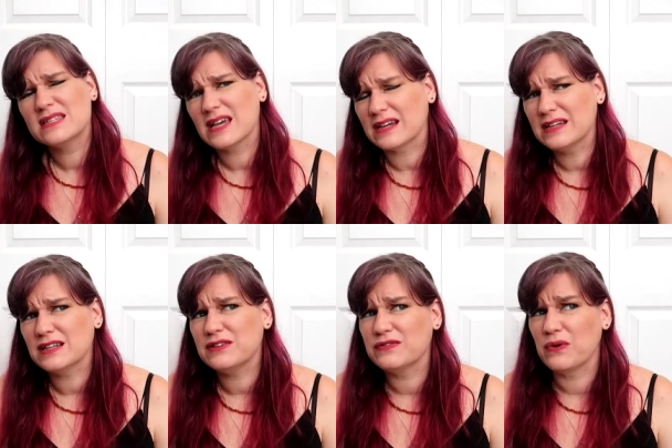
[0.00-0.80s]

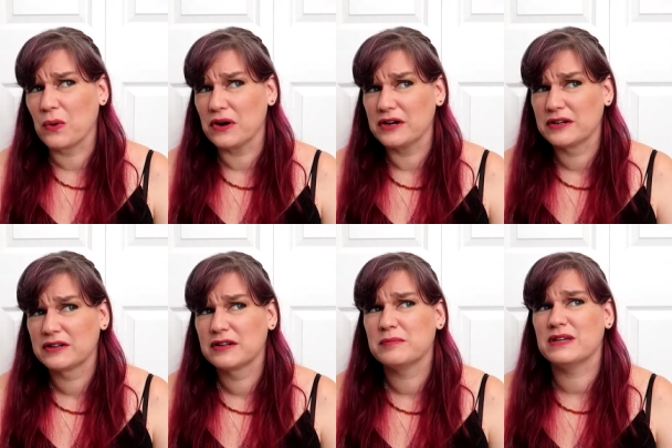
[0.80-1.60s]
technically four
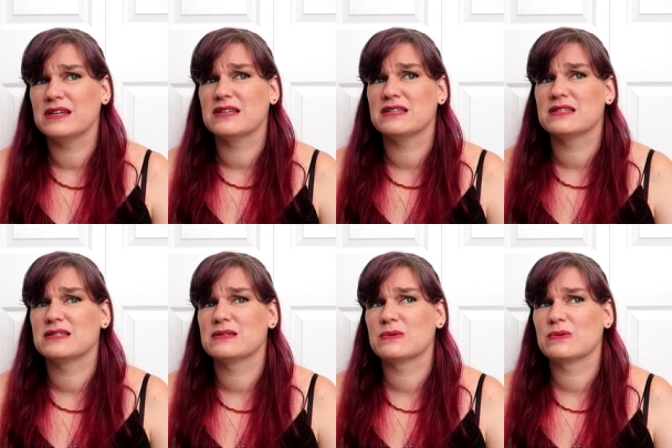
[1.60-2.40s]

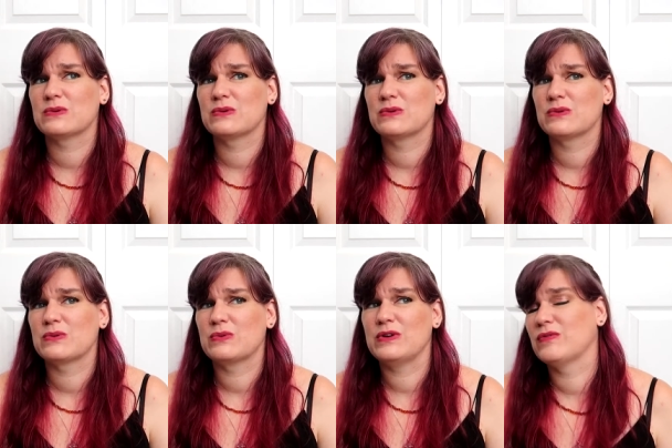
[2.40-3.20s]
because
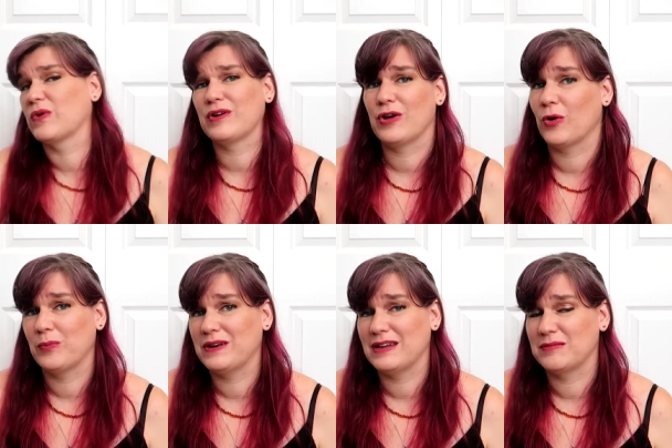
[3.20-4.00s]
we've already
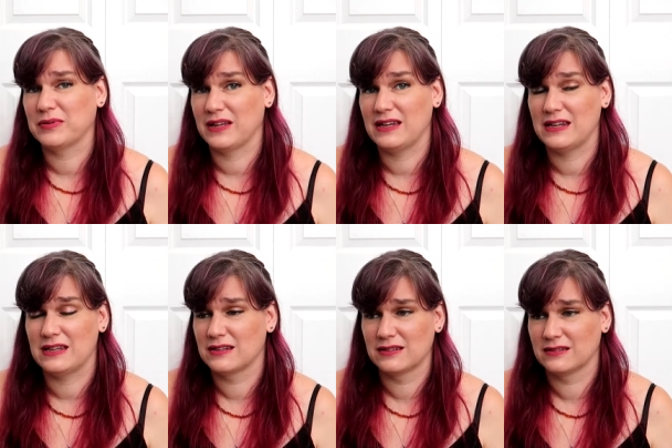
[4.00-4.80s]
opened it and played
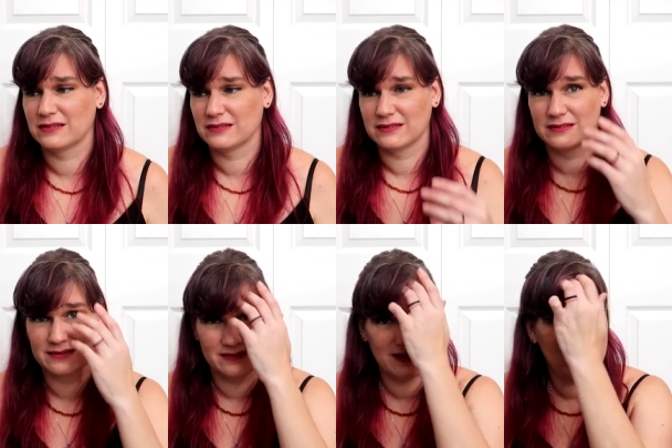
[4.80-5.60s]
it
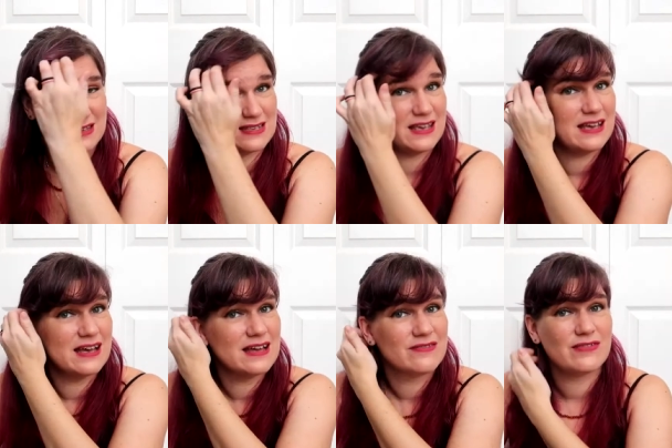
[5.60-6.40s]
as a
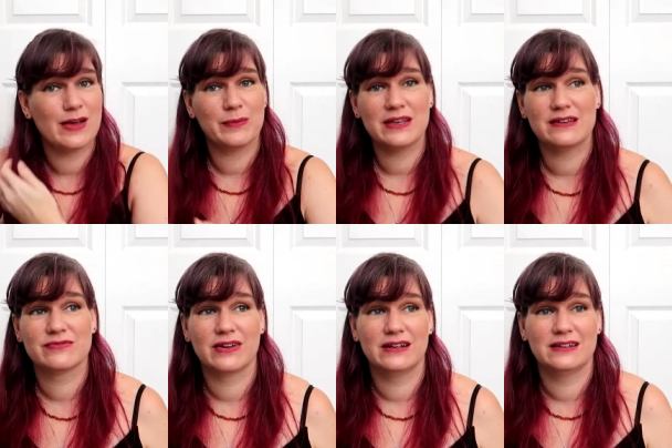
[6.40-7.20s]
uh, family
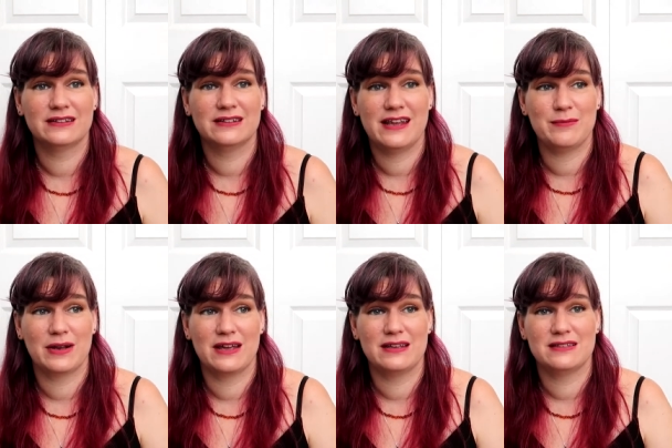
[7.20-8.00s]
fun game
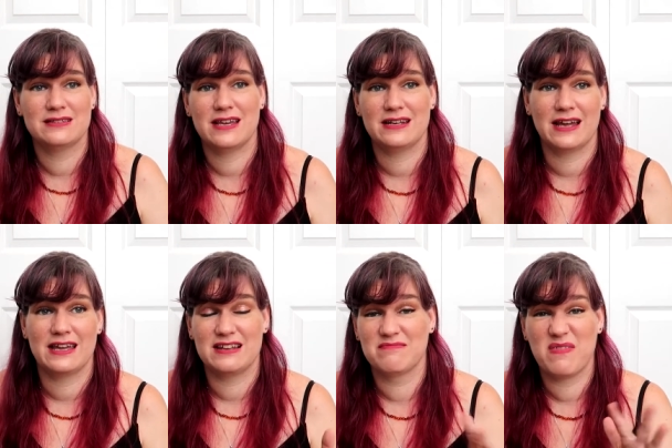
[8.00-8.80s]
night, date
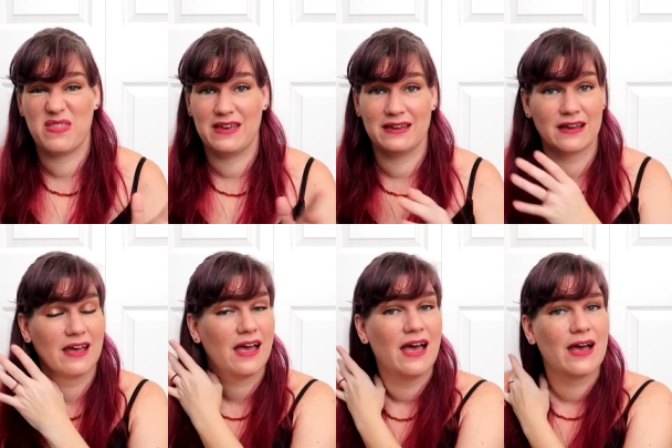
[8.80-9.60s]
night thing.
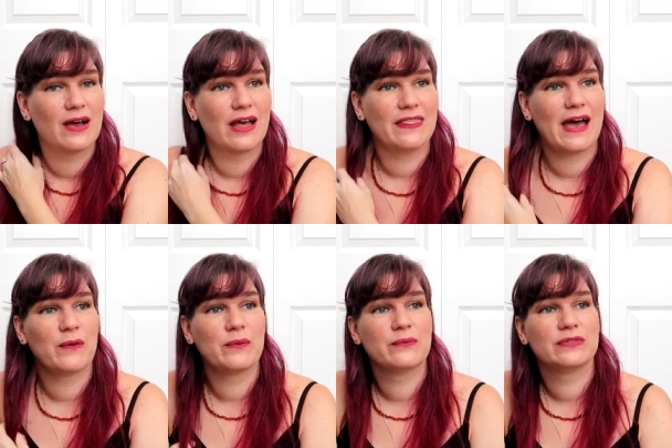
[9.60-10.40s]
And
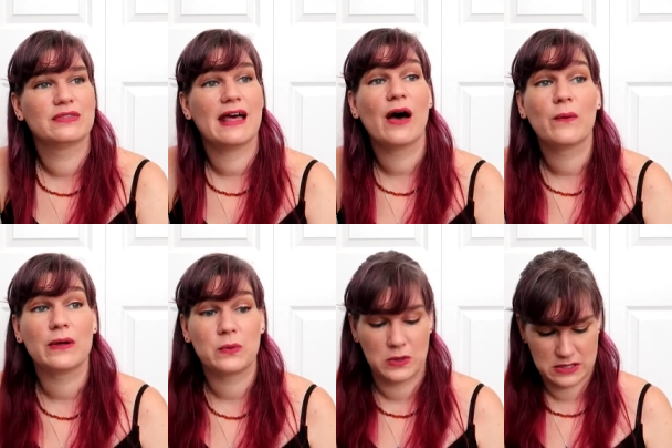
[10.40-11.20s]
that, that
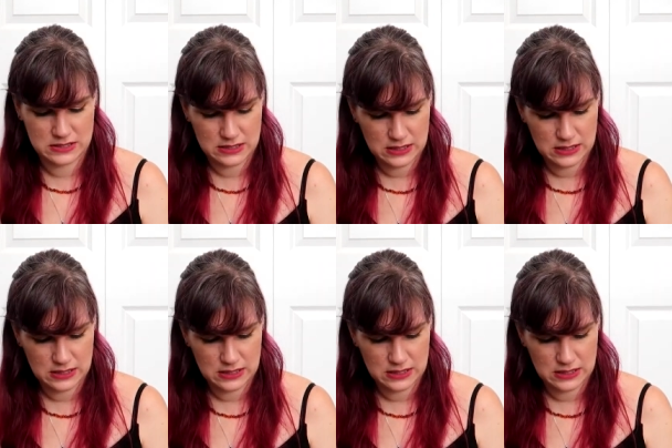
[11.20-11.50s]
one was